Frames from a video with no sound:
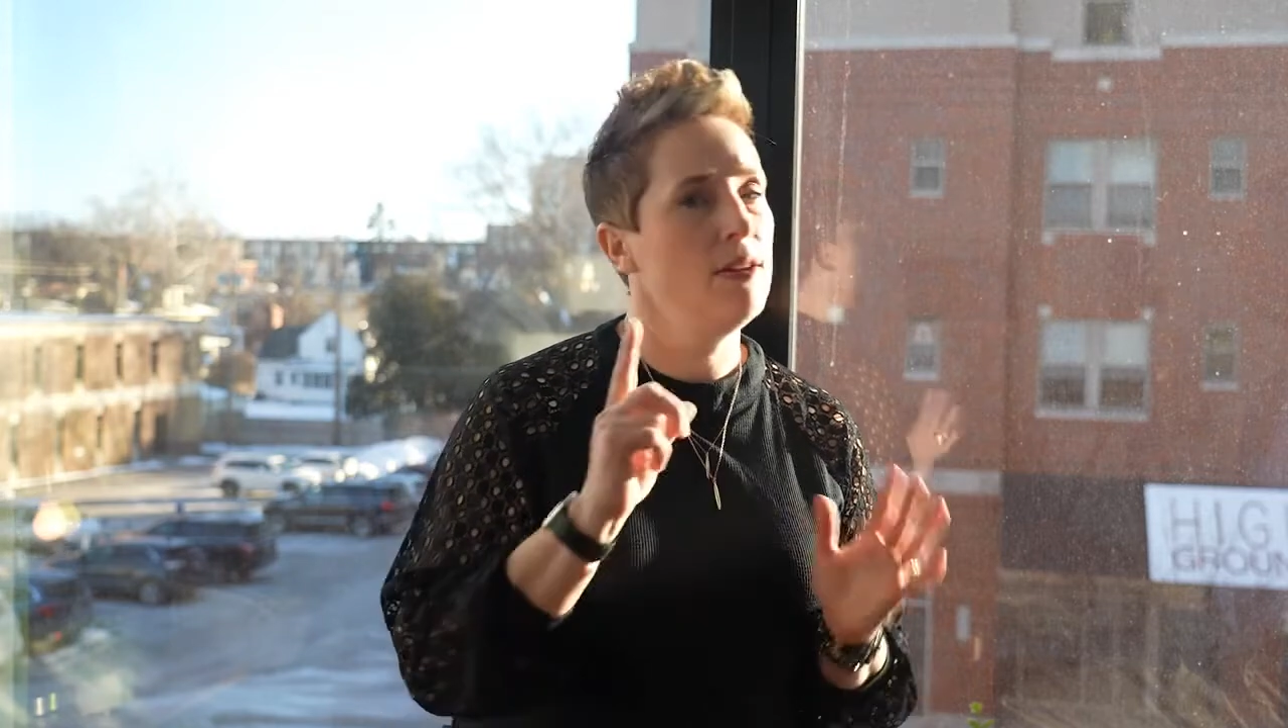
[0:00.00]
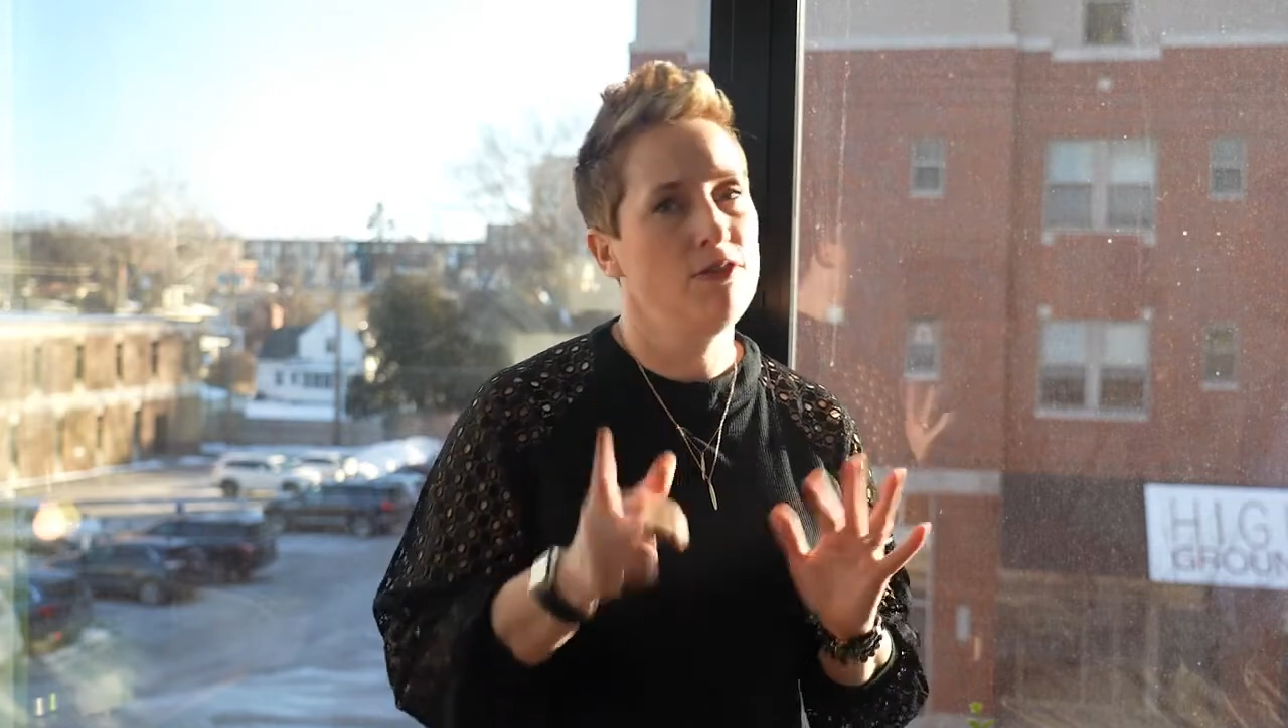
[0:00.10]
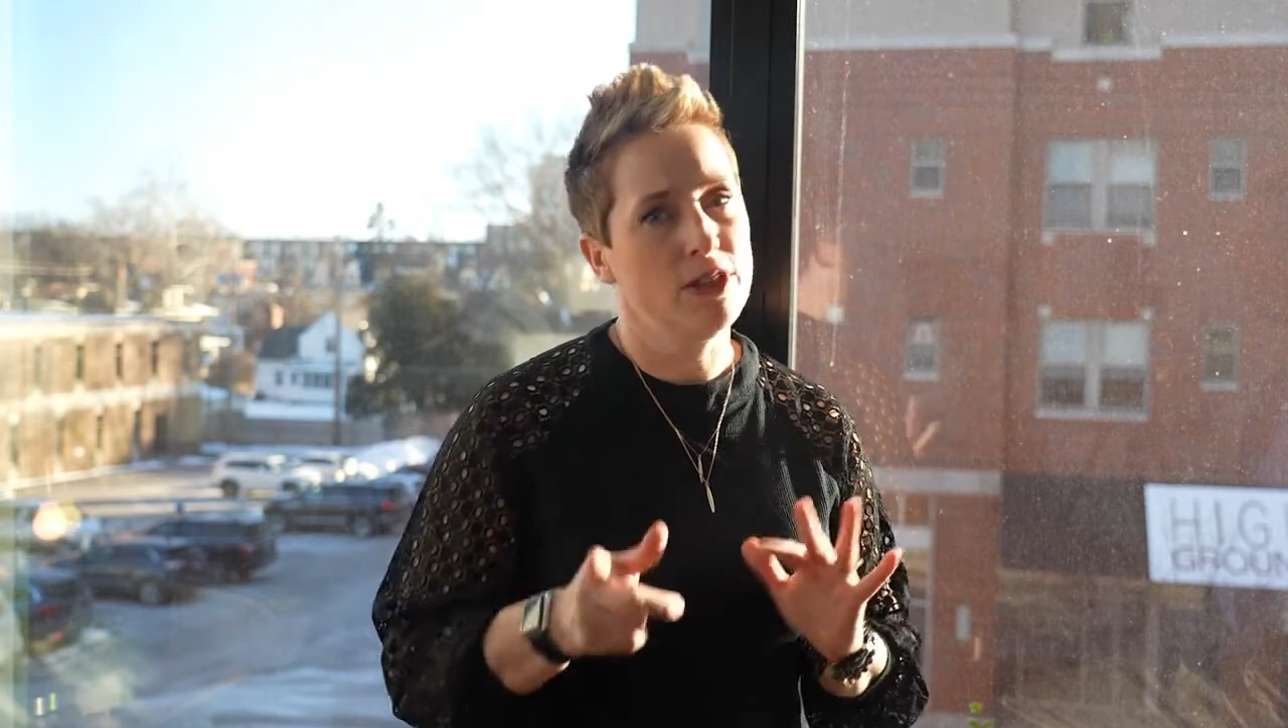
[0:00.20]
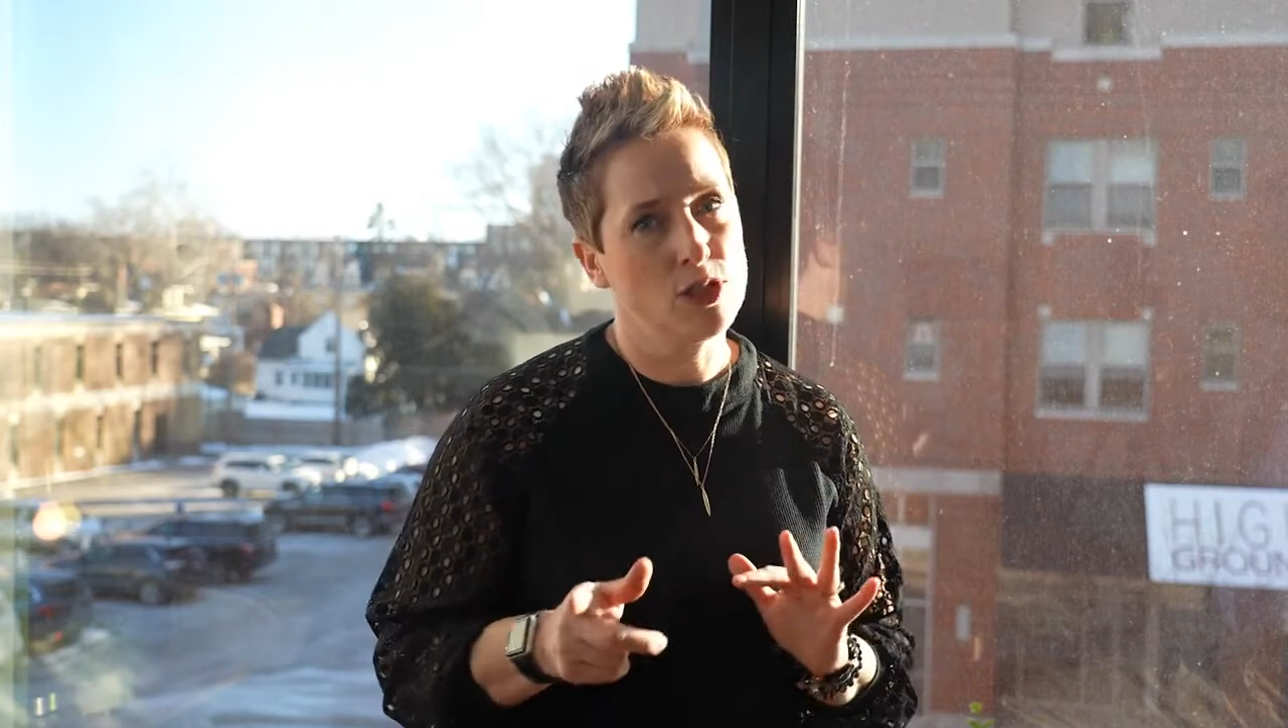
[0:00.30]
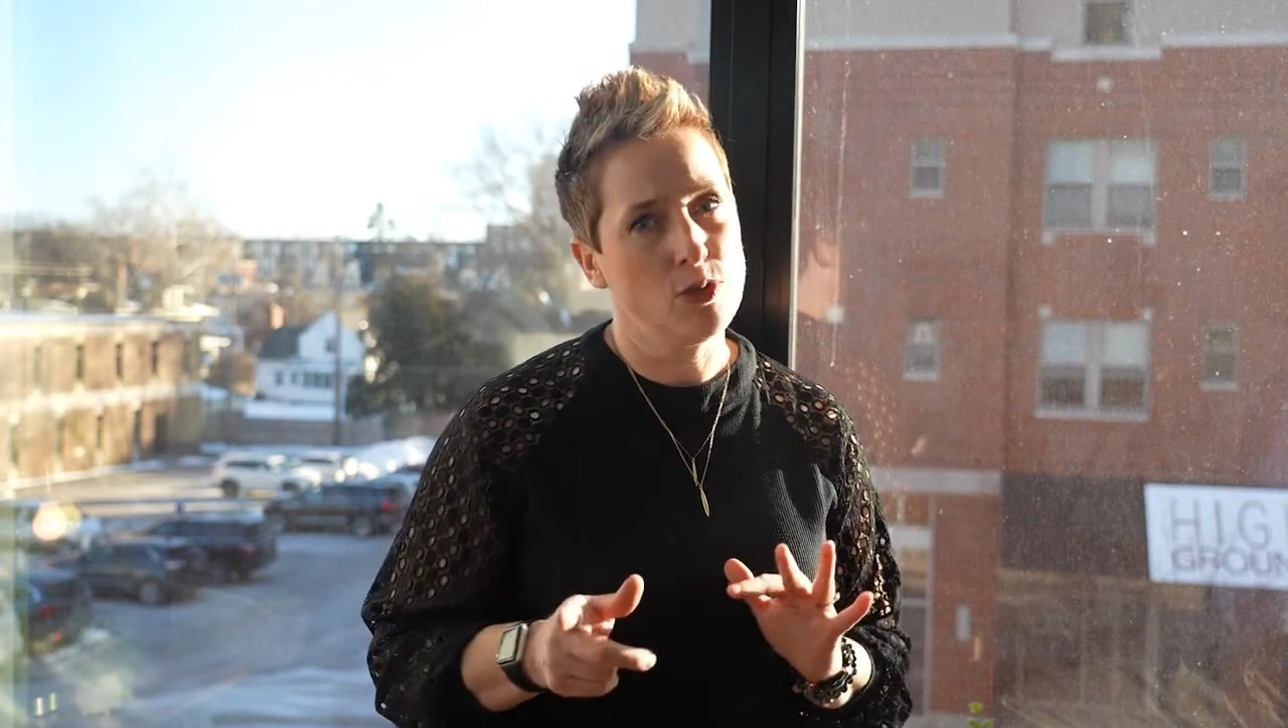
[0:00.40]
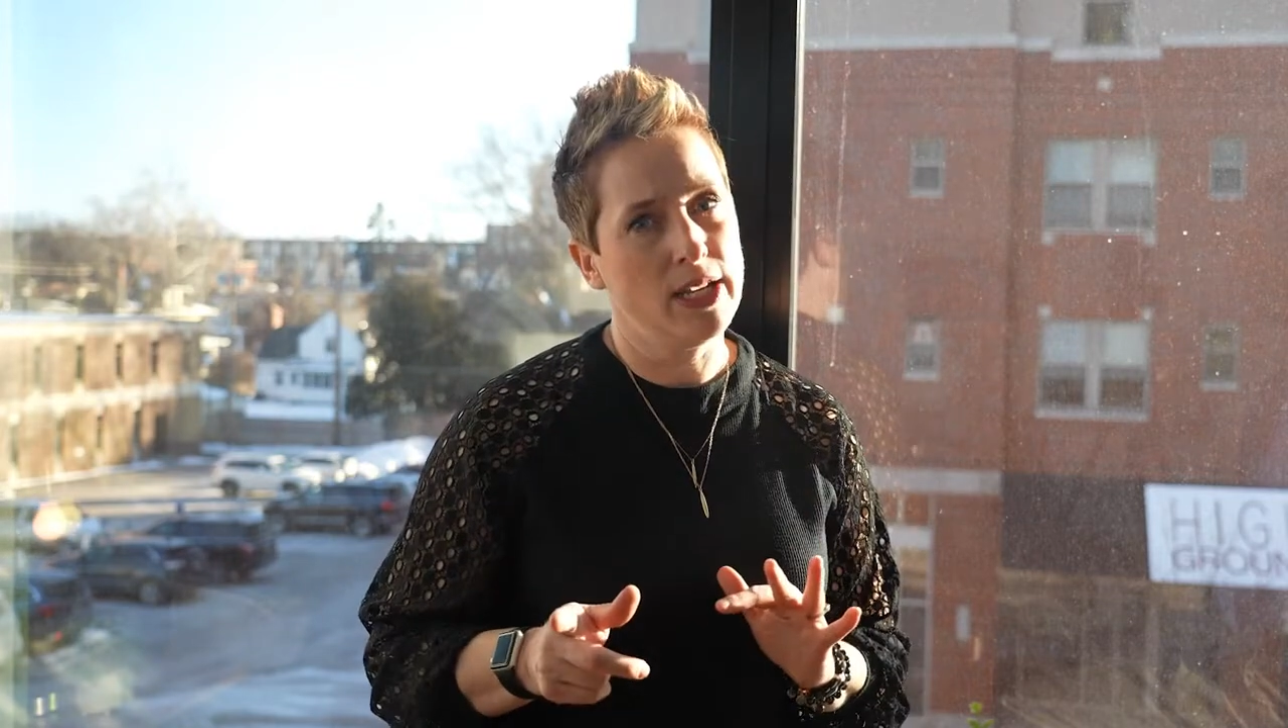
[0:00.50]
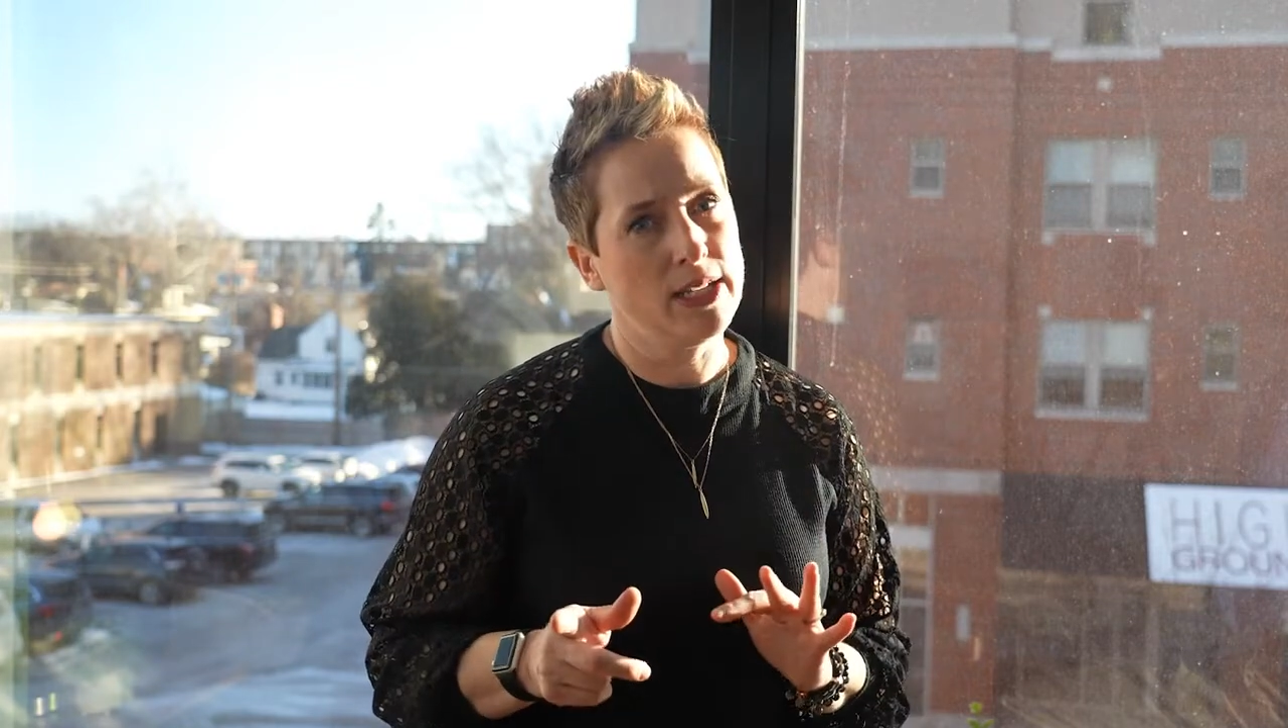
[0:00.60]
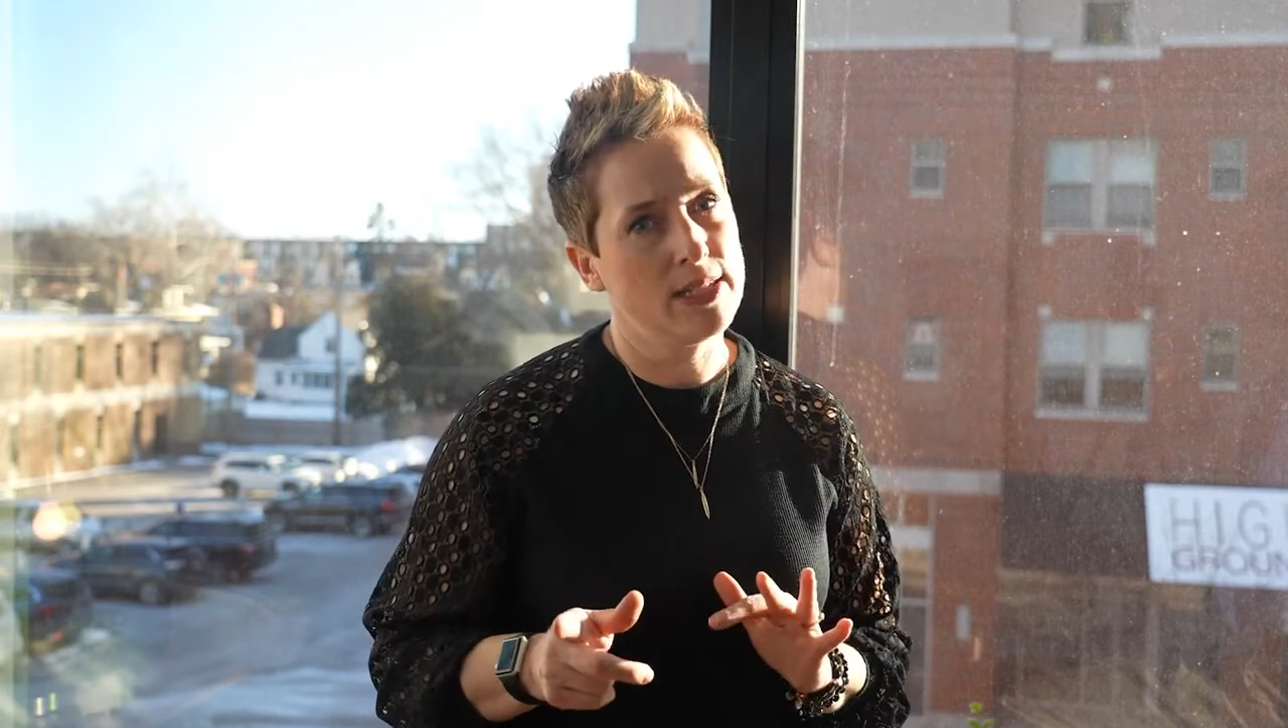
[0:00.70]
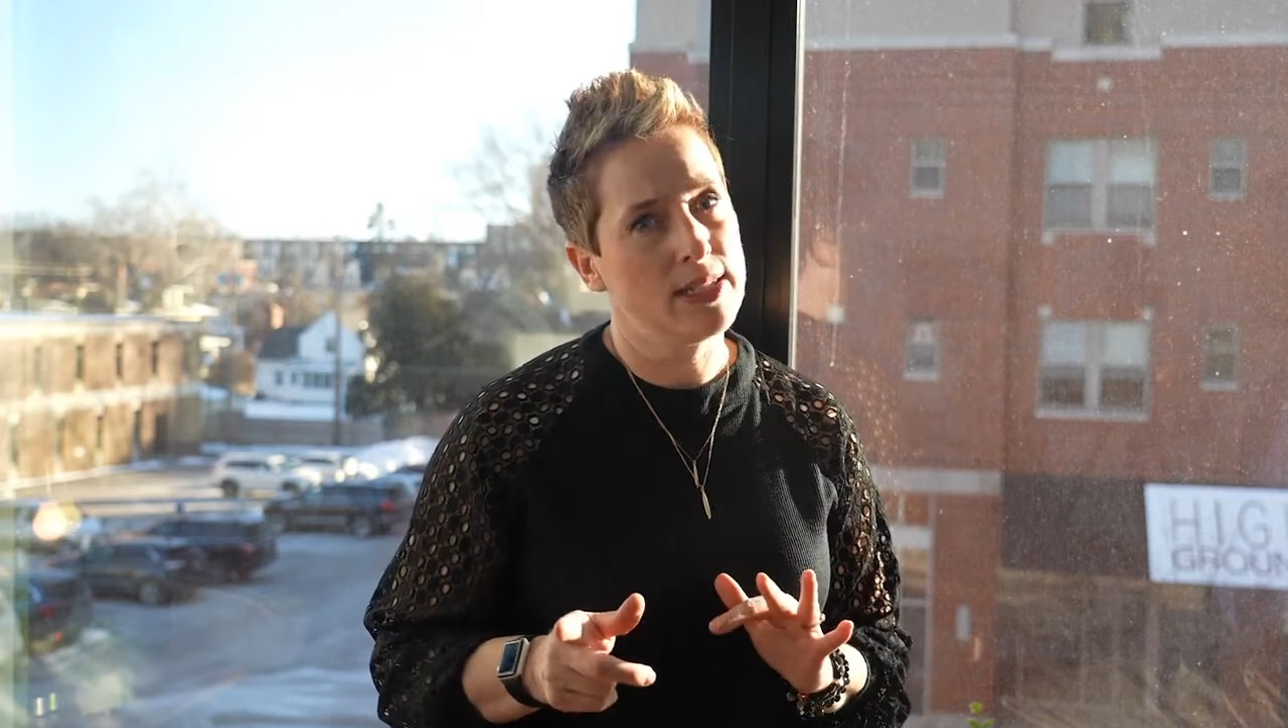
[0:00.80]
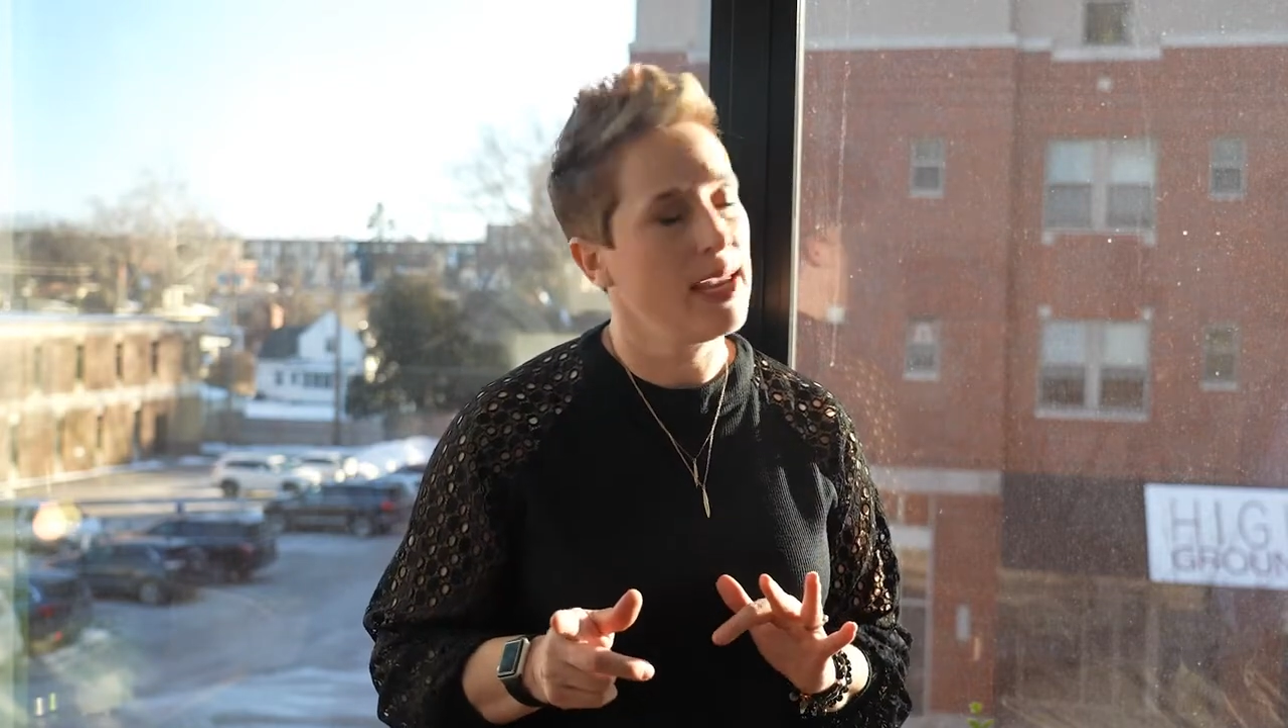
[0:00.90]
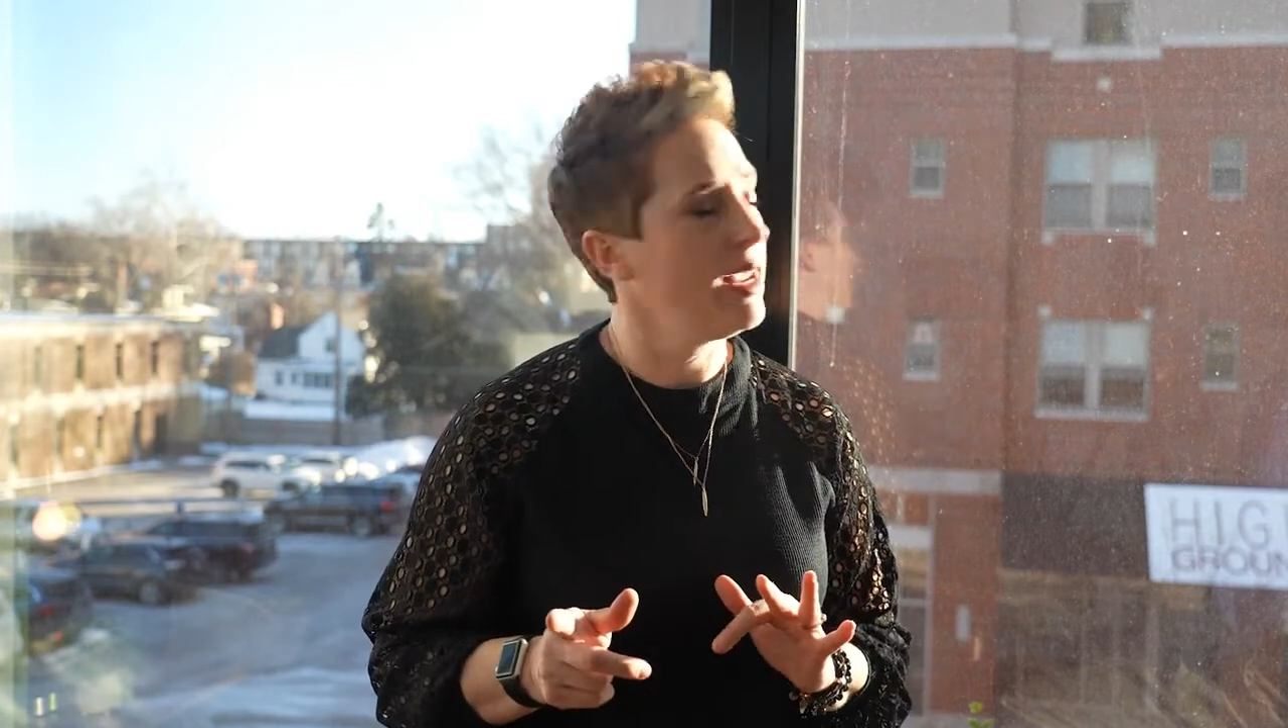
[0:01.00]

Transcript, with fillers: fixed rates,